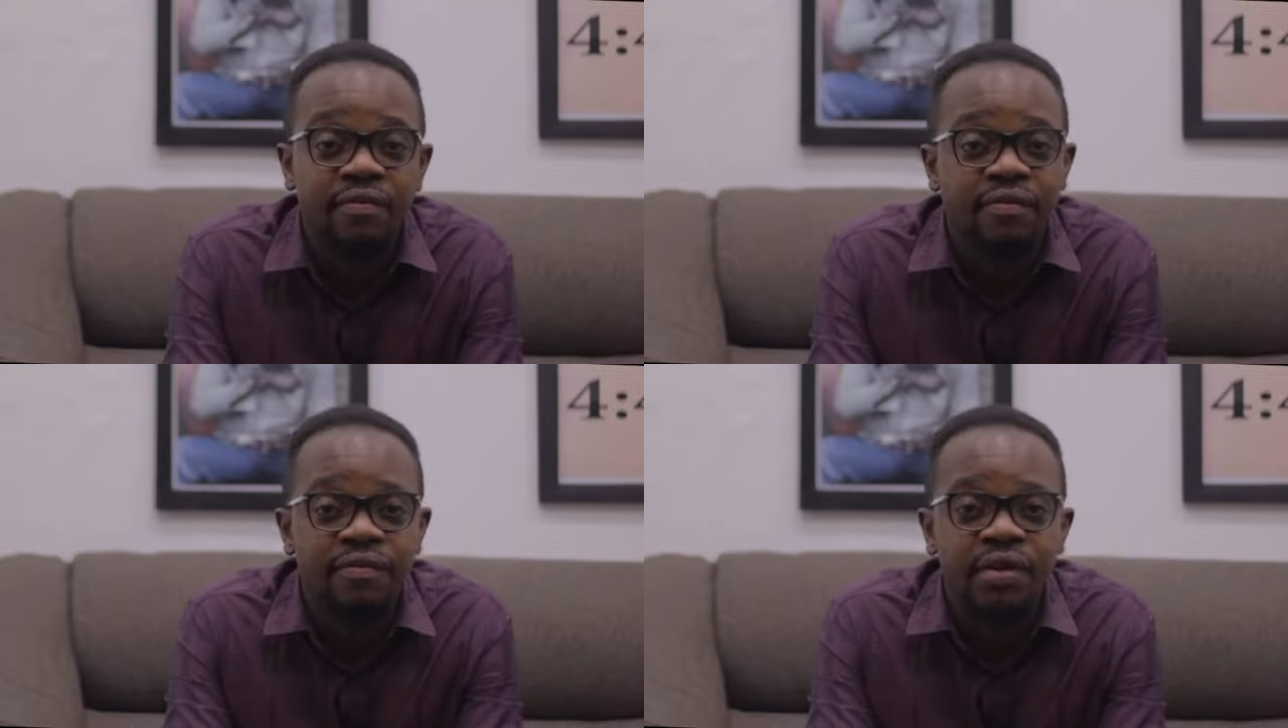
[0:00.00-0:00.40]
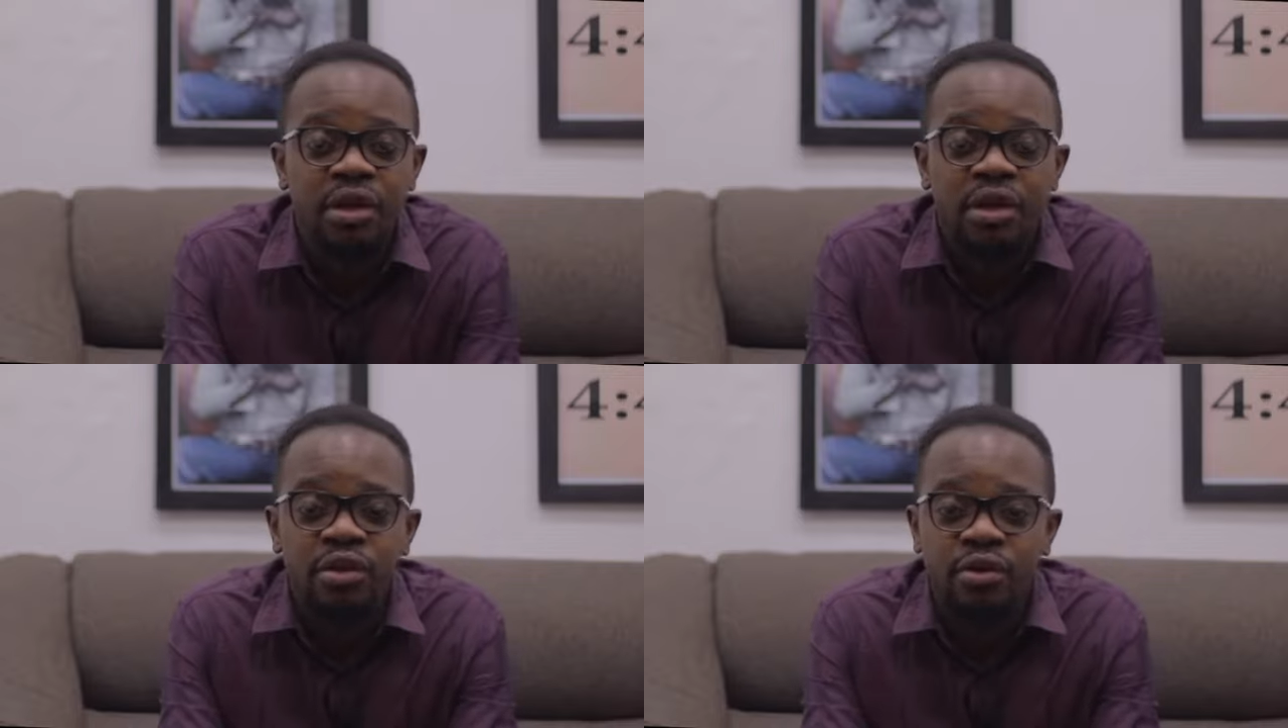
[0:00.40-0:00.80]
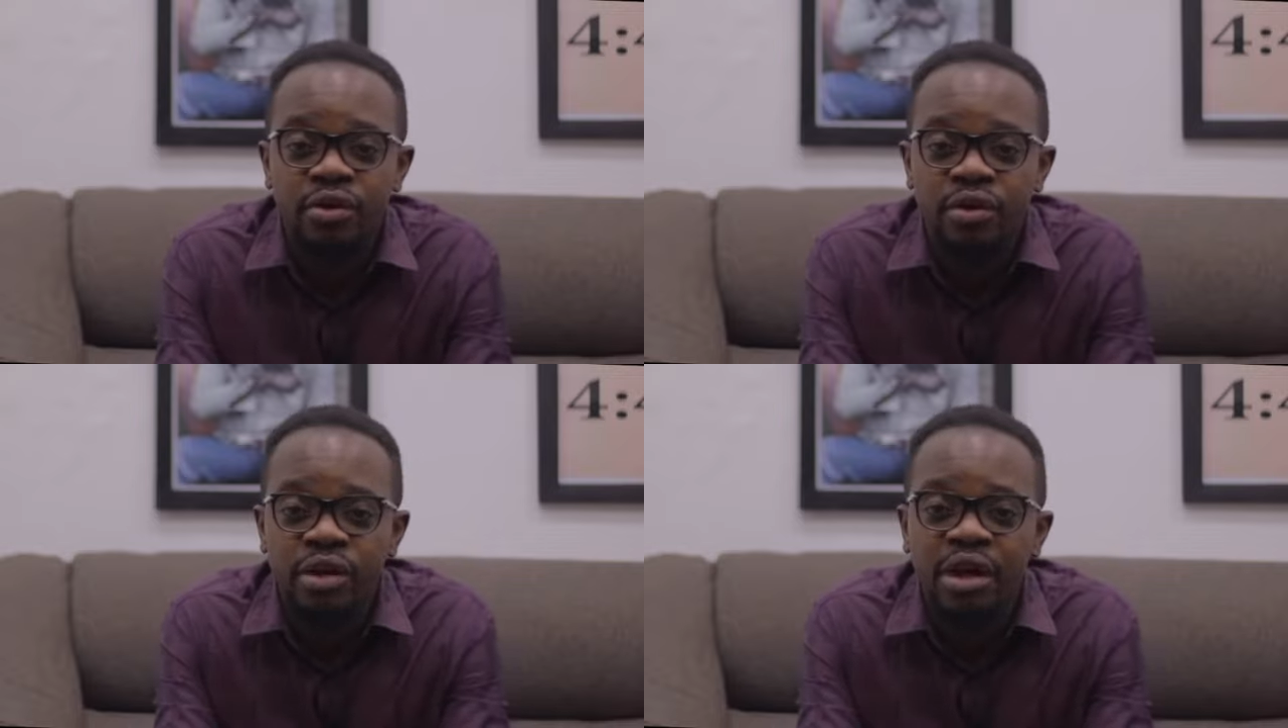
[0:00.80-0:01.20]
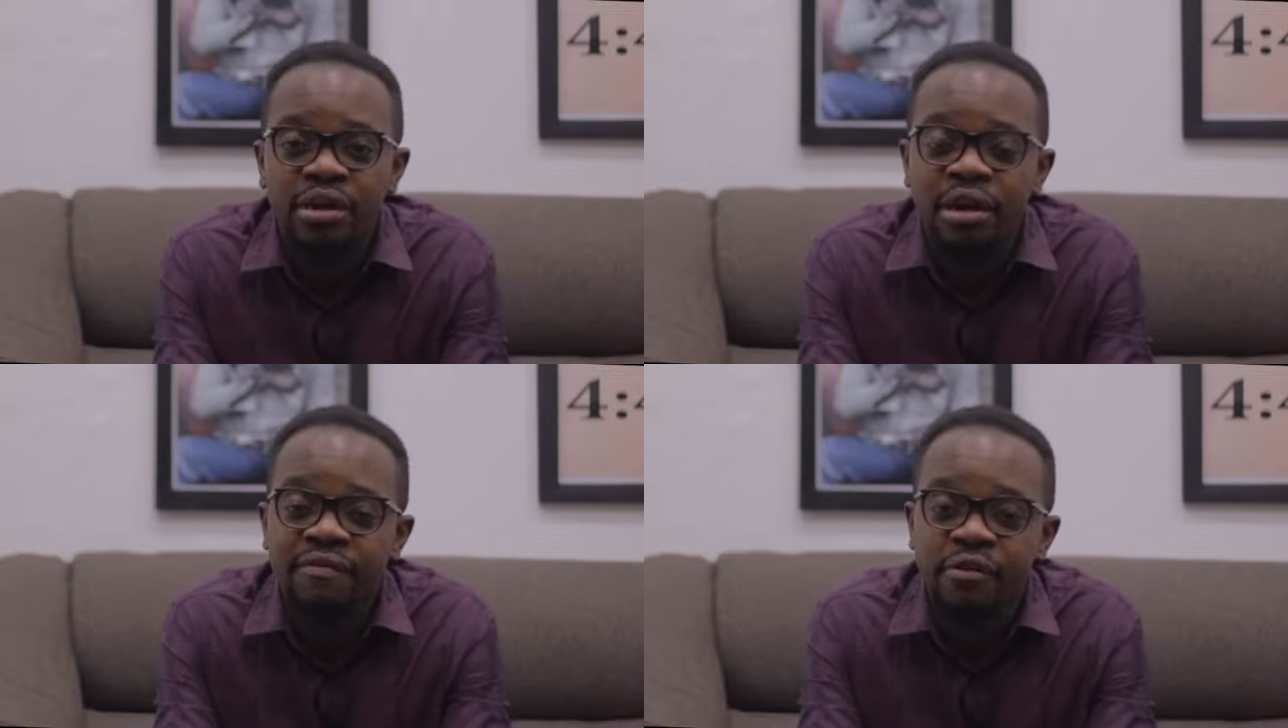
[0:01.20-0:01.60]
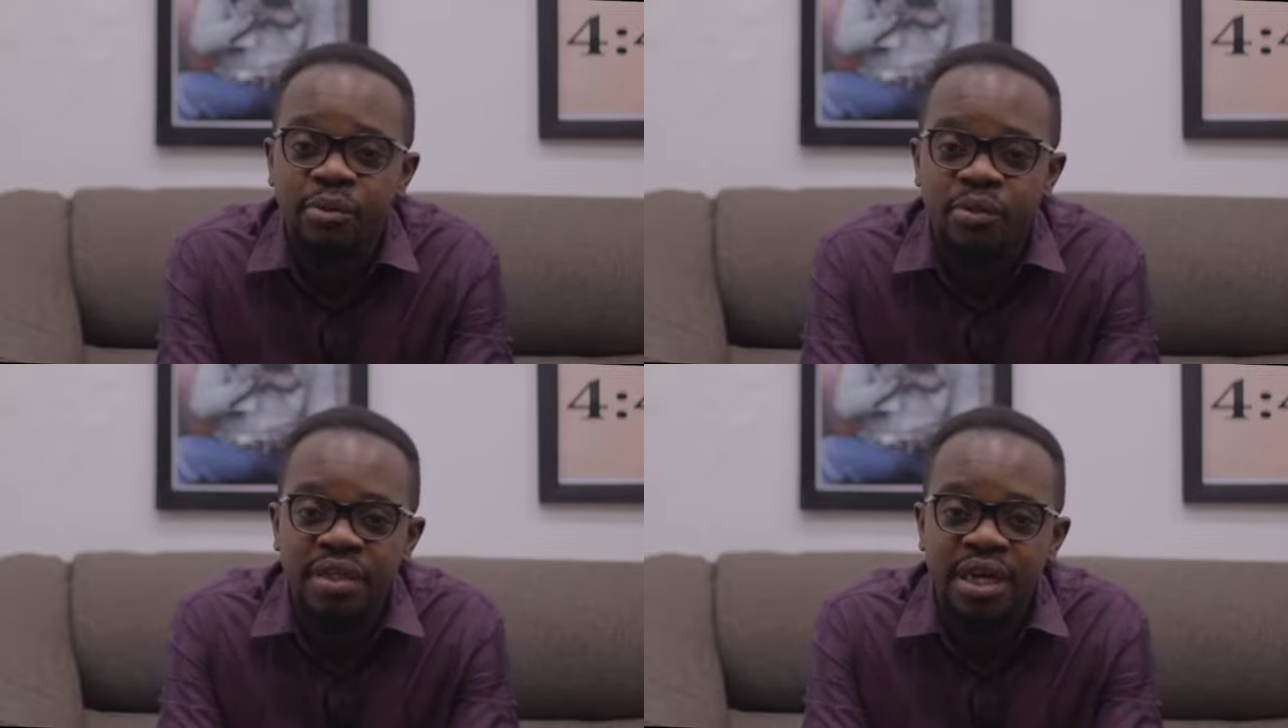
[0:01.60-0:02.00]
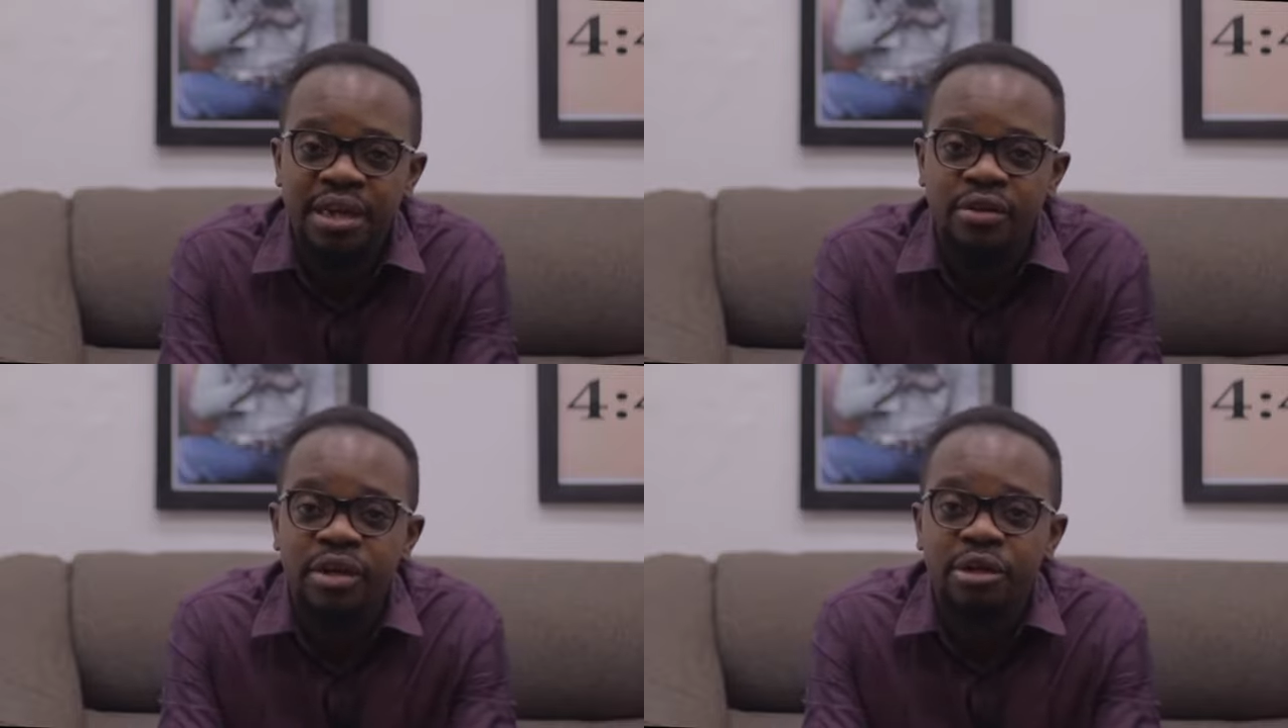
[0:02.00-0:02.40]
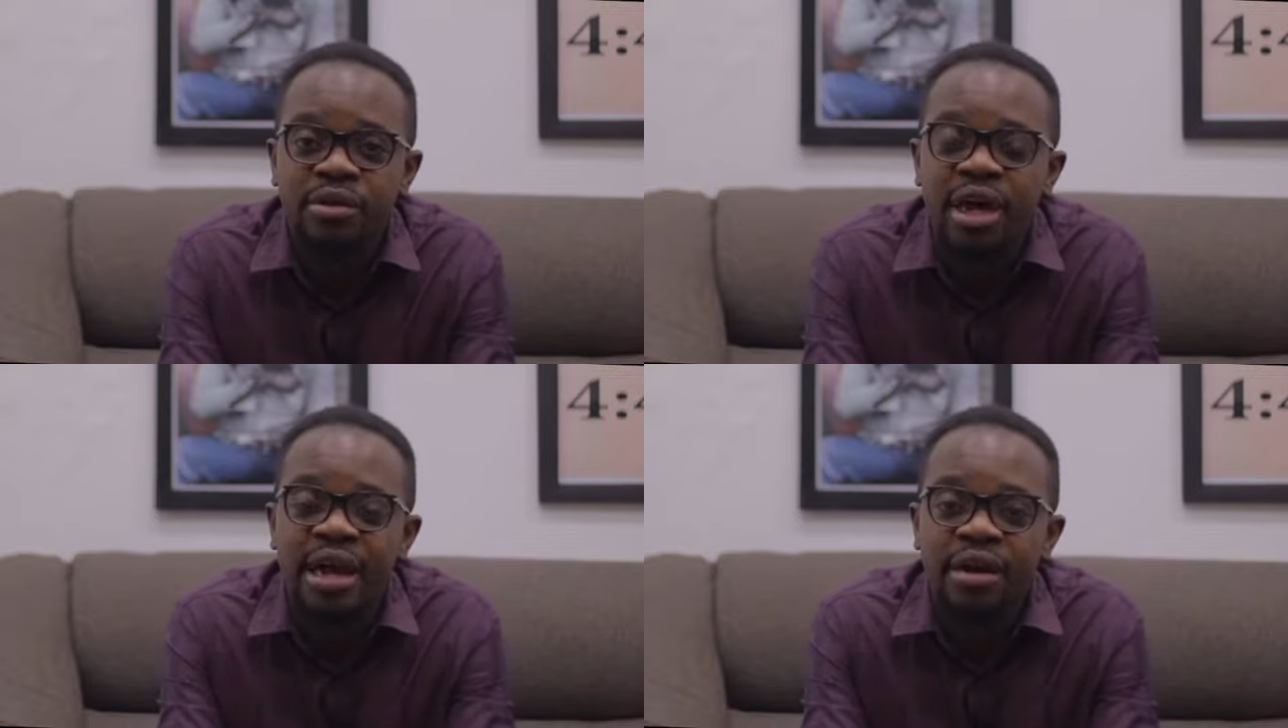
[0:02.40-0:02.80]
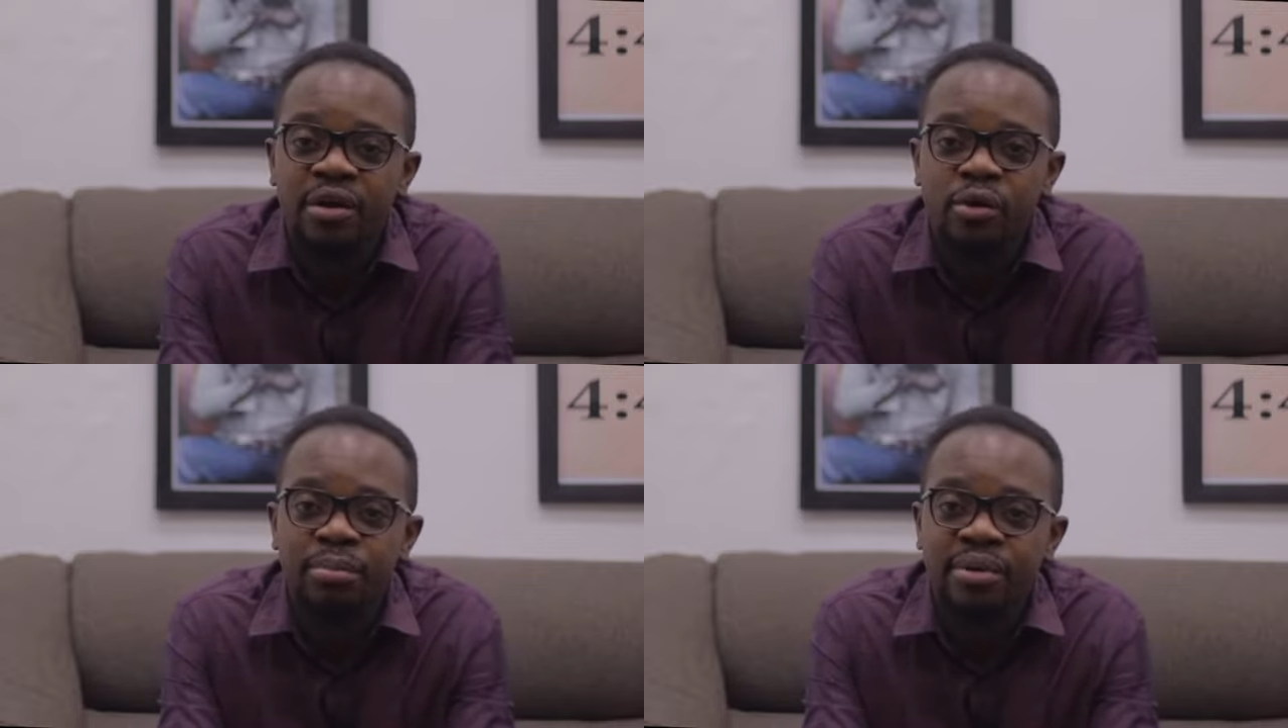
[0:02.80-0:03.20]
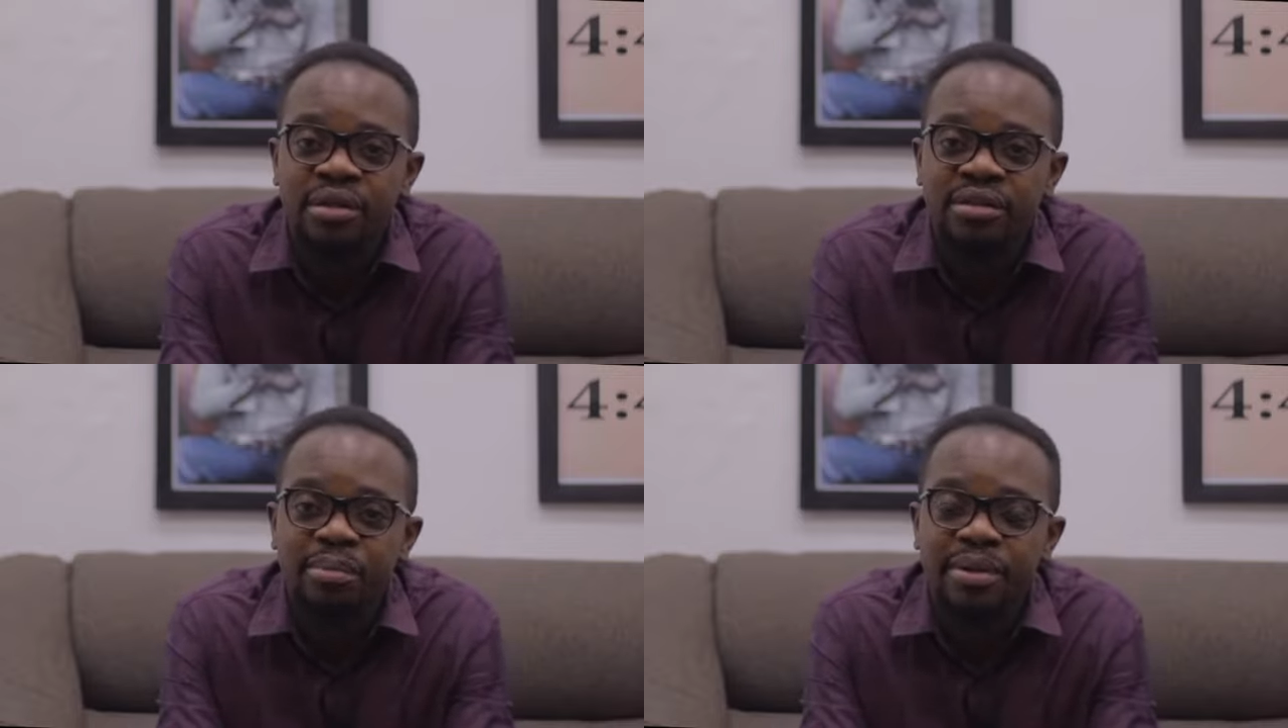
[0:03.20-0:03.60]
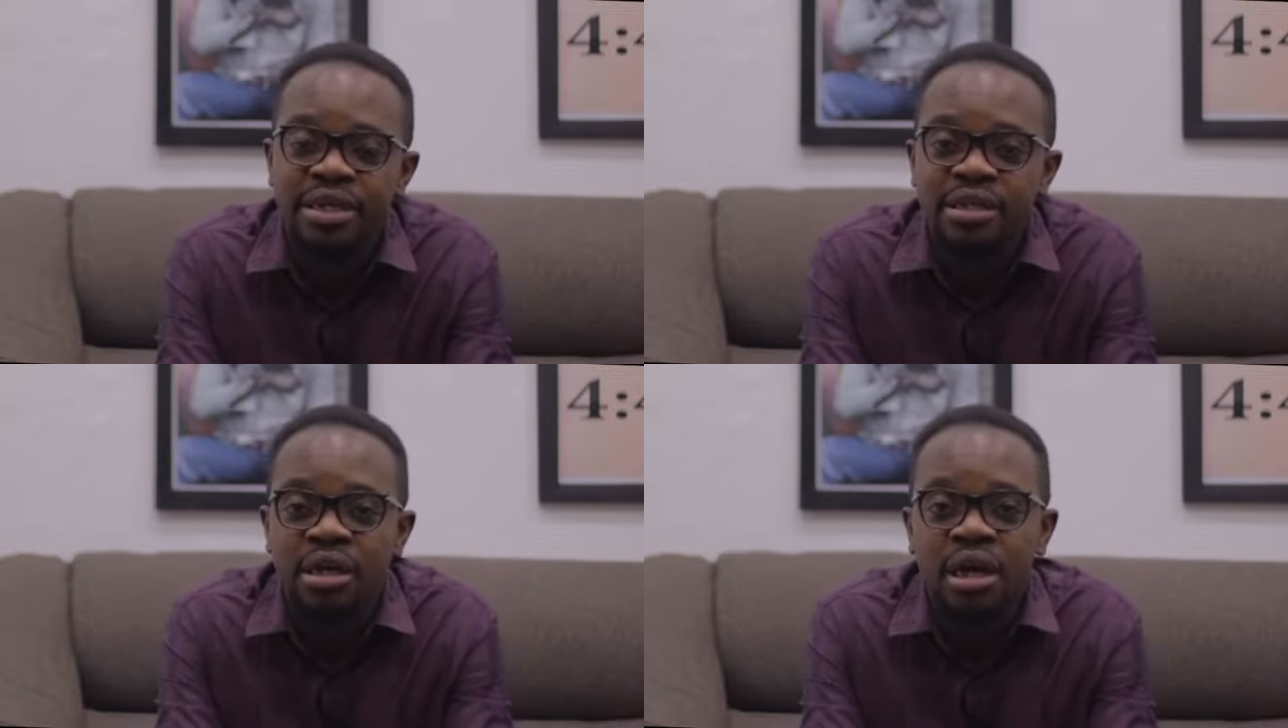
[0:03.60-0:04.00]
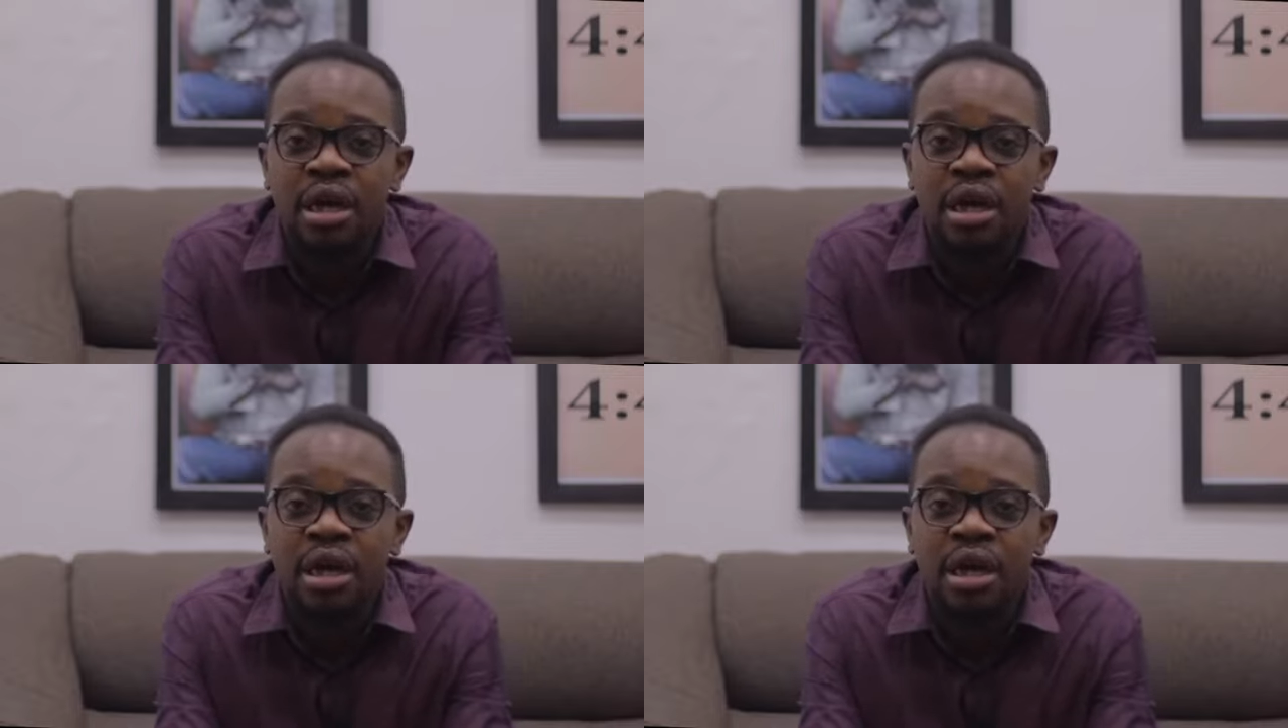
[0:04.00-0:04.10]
if you're not comfortable with that, you can hire or book somebody